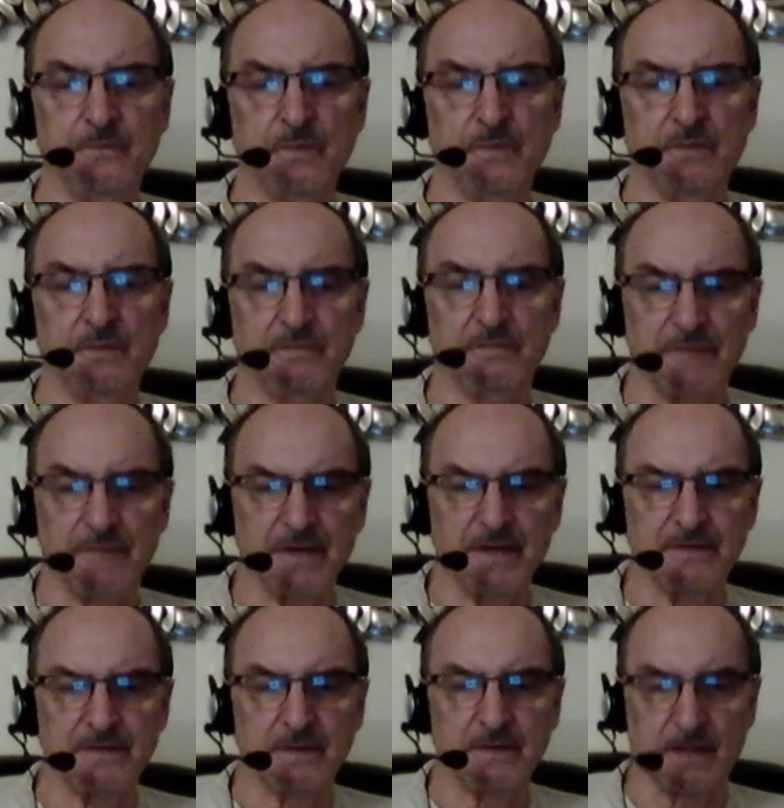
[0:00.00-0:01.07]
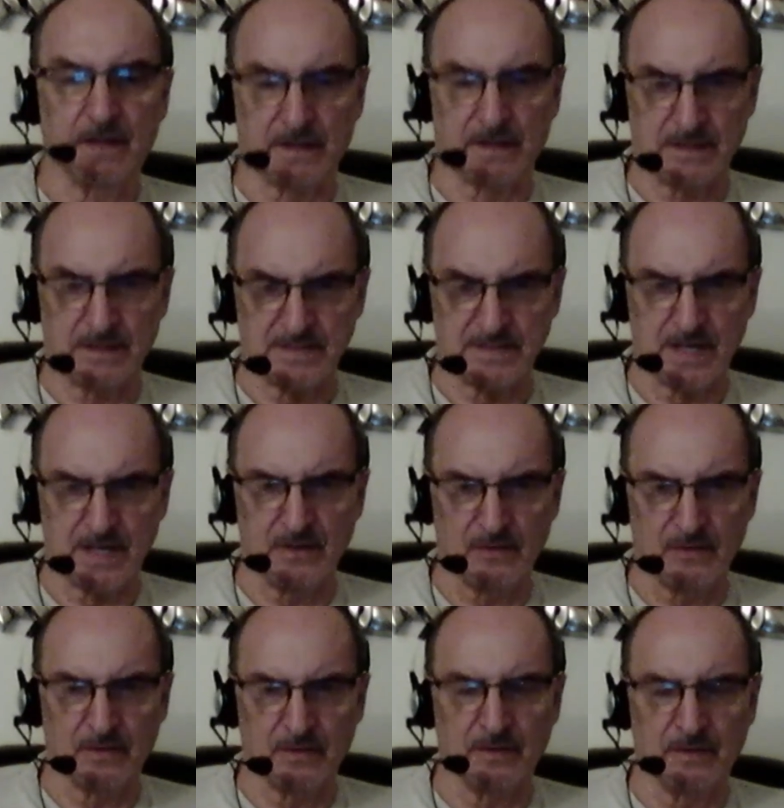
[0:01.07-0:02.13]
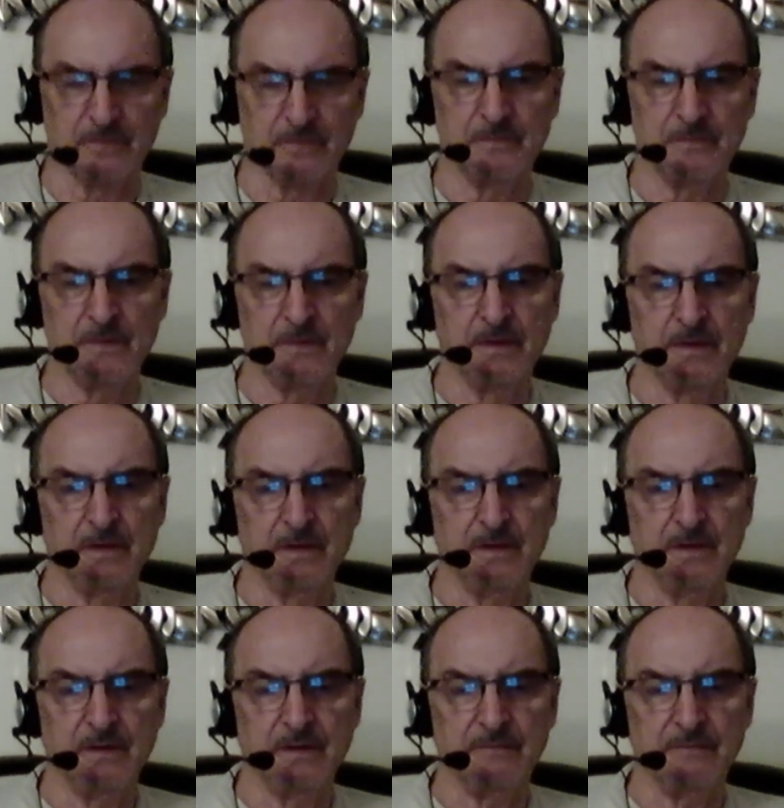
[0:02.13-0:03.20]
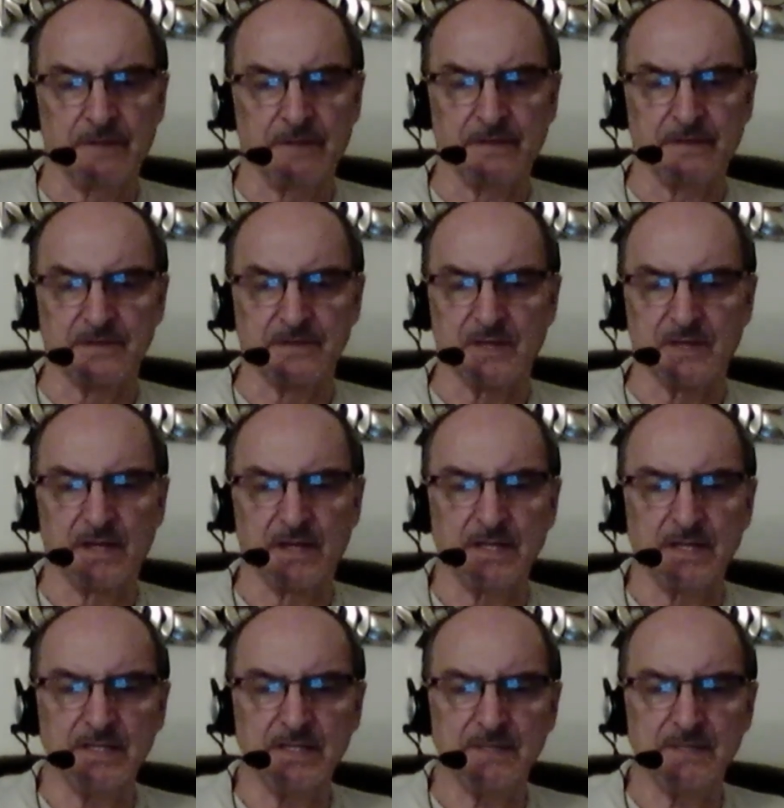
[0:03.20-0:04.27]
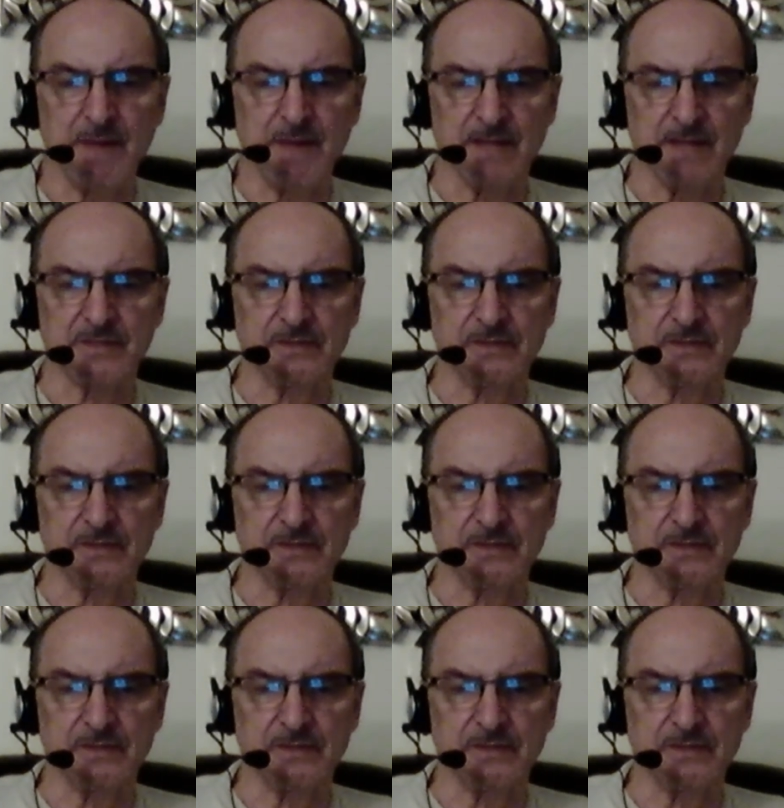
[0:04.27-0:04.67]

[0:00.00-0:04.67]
Faith, like I said earlier, Faith is not an easy master.